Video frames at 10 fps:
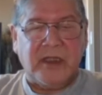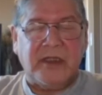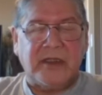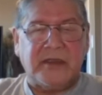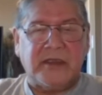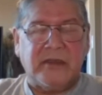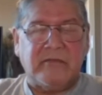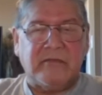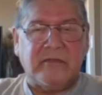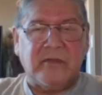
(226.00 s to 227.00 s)
and that uh,
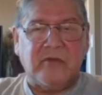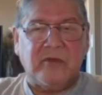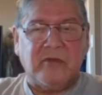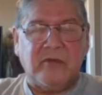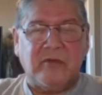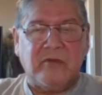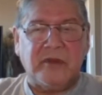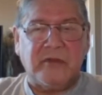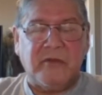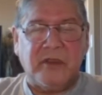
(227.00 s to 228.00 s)

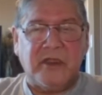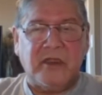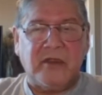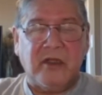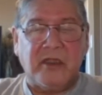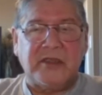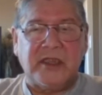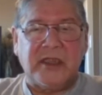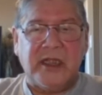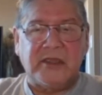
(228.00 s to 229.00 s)
the, the, knowledge
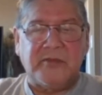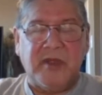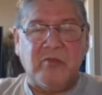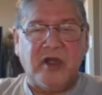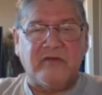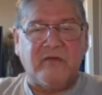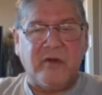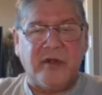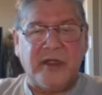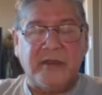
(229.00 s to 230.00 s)
that, that's been brought
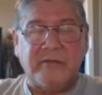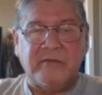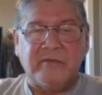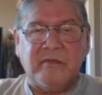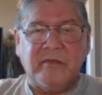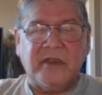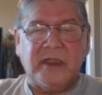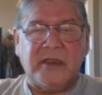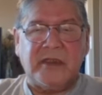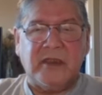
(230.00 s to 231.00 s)
forward
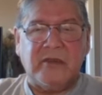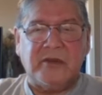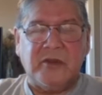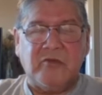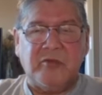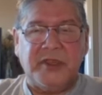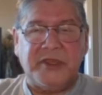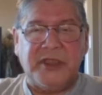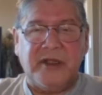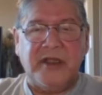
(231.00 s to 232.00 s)
that uh, will be
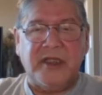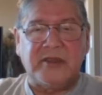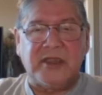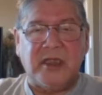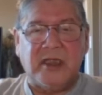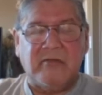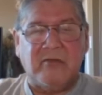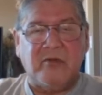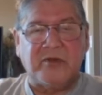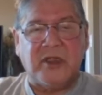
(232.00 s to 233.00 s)
shared as uh,
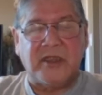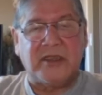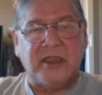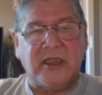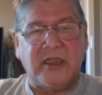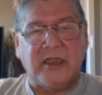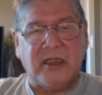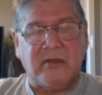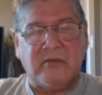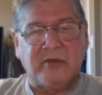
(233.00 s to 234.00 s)
most honestly and
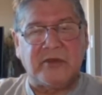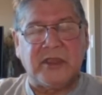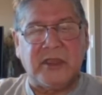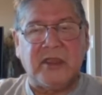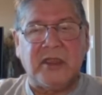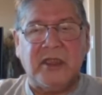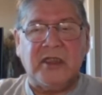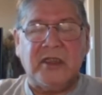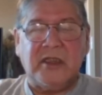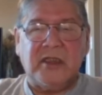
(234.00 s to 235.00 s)
uh, most uh,
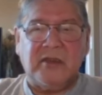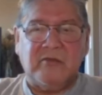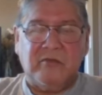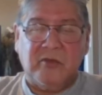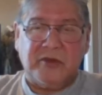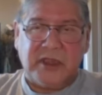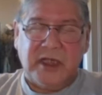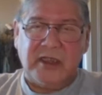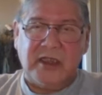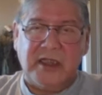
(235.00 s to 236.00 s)
most
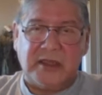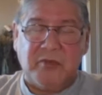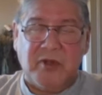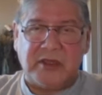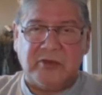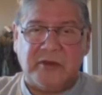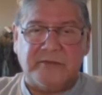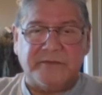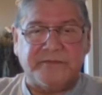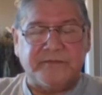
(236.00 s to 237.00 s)
kindly as possible.
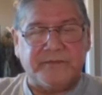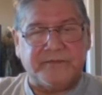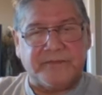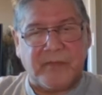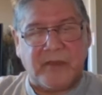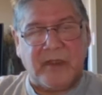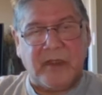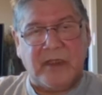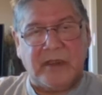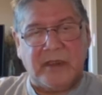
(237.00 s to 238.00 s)

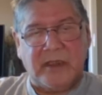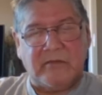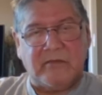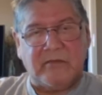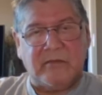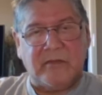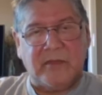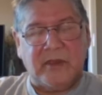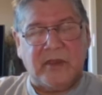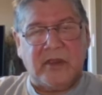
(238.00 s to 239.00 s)
And um,
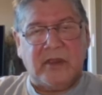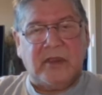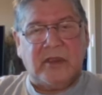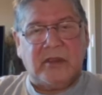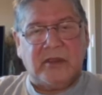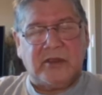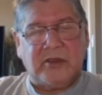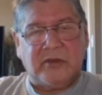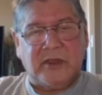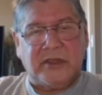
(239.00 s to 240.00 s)

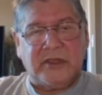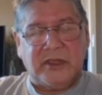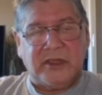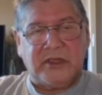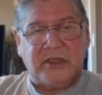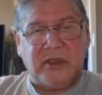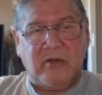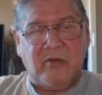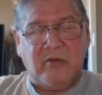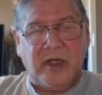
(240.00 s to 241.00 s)
so this this is
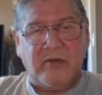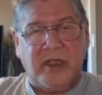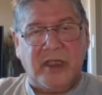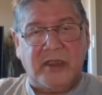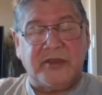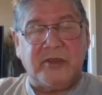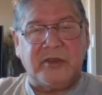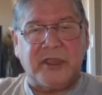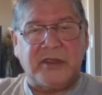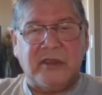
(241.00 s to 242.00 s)
why we
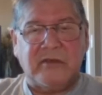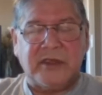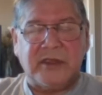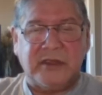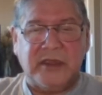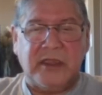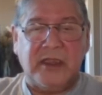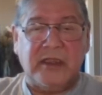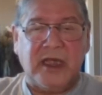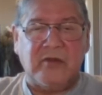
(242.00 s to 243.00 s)
introduce ourselves in,
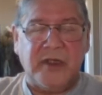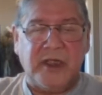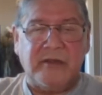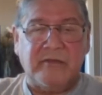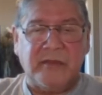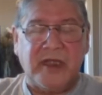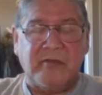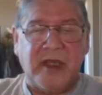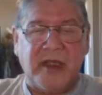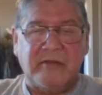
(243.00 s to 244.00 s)
in that way, in that
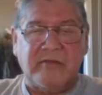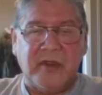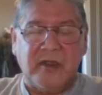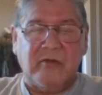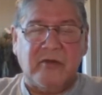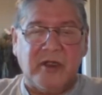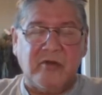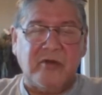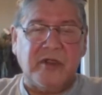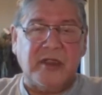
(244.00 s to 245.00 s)
manner. We're not
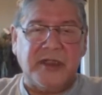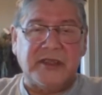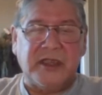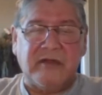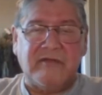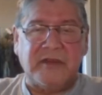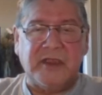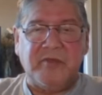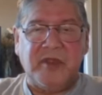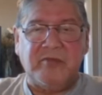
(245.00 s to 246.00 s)
only addressing our
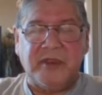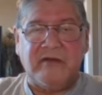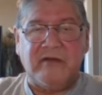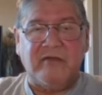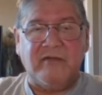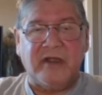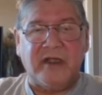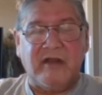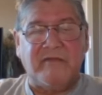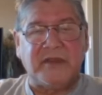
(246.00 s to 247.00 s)
the people in,
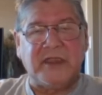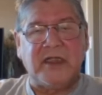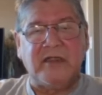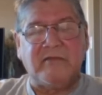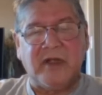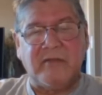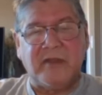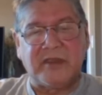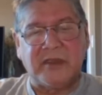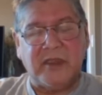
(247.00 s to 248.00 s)
that are physically in front of
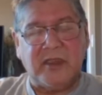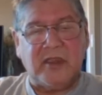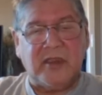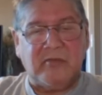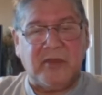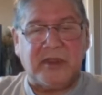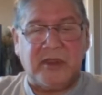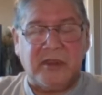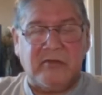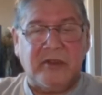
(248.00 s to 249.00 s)
us, but uh,
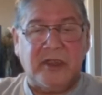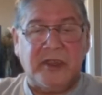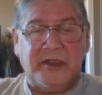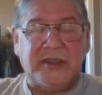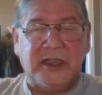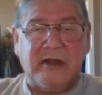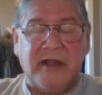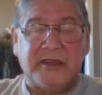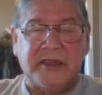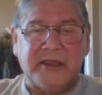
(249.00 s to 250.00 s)
we're addressing our
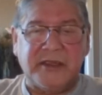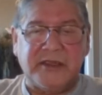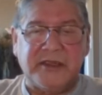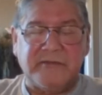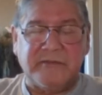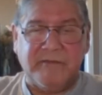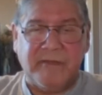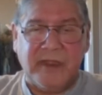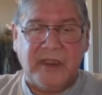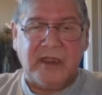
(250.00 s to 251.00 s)
ancestors
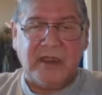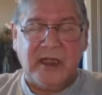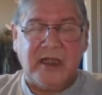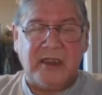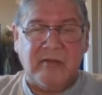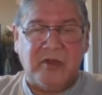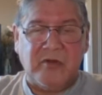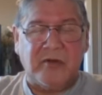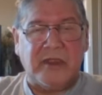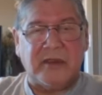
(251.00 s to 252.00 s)
and letting them
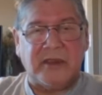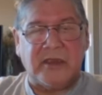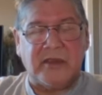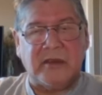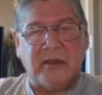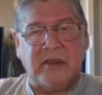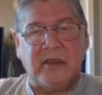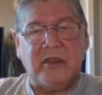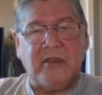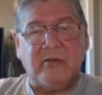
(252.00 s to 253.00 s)
know that uh,
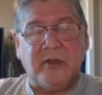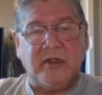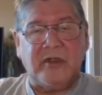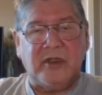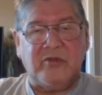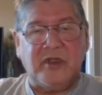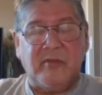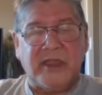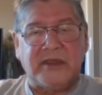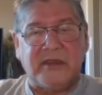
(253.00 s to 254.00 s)
we're going to do the
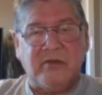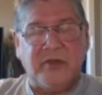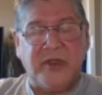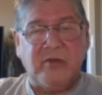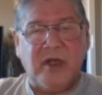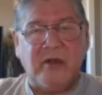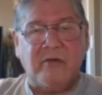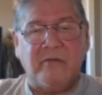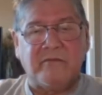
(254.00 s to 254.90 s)
best we know how.